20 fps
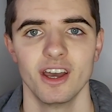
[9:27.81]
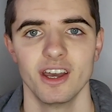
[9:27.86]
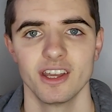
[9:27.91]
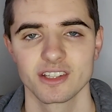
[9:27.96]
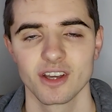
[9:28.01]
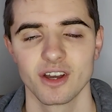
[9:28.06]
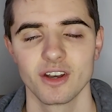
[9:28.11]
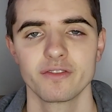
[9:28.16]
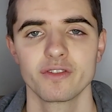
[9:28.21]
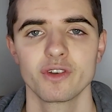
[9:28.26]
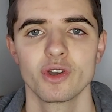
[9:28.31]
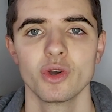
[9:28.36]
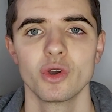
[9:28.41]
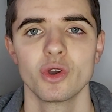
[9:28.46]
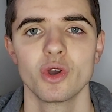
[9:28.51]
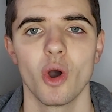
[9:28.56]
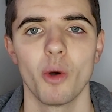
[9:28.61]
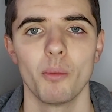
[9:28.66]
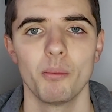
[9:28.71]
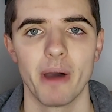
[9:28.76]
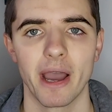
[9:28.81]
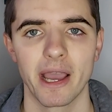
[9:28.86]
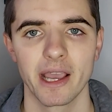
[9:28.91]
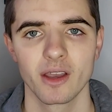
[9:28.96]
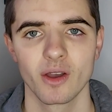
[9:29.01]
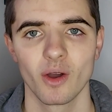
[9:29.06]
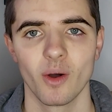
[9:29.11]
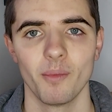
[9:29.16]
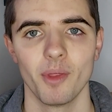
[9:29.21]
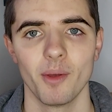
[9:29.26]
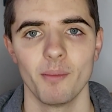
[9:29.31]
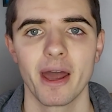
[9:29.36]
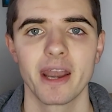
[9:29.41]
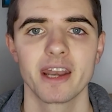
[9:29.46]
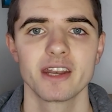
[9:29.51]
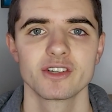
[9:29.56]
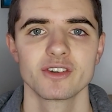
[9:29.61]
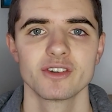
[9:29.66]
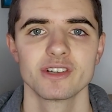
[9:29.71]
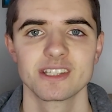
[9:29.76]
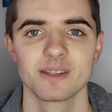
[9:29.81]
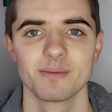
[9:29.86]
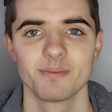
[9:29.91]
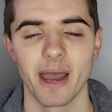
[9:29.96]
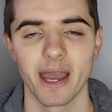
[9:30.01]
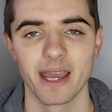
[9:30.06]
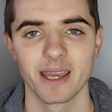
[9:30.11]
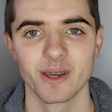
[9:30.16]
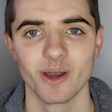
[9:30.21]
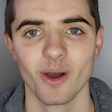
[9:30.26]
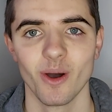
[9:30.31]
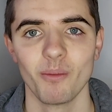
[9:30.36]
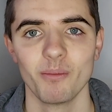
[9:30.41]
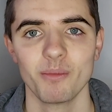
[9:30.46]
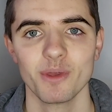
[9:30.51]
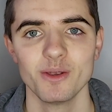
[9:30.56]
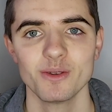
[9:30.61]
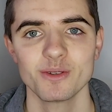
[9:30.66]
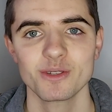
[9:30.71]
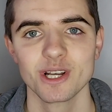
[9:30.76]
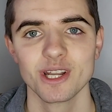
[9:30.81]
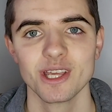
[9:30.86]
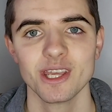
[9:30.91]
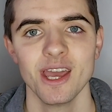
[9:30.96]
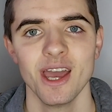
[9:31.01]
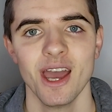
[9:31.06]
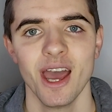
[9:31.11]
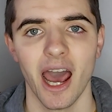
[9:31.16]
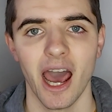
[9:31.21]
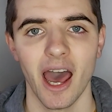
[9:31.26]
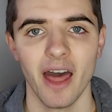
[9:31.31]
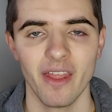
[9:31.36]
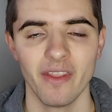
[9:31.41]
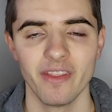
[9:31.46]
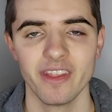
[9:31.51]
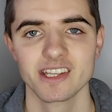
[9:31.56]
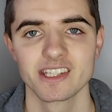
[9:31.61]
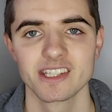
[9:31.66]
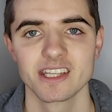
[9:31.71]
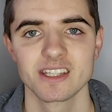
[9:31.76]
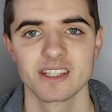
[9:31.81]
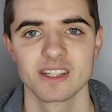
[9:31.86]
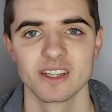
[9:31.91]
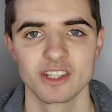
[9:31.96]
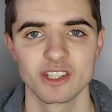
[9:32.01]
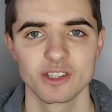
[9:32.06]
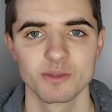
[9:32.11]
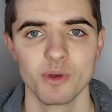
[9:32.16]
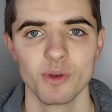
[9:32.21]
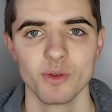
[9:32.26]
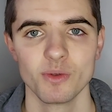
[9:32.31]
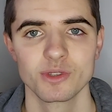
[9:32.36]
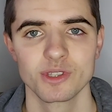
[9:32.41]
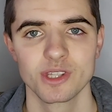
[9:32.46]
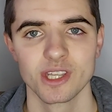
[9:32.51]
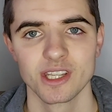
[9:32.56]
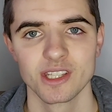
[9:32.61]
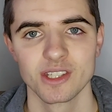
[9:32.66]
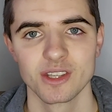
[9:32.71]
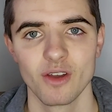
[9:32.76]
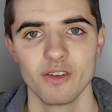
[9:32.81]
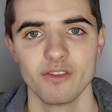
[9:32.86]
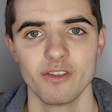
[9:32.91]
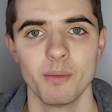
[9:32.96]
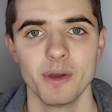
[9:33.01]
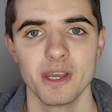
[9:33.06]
It's kind of good cop, bad cop. The manager is the bad cop usually, and then the assistant smooths things over.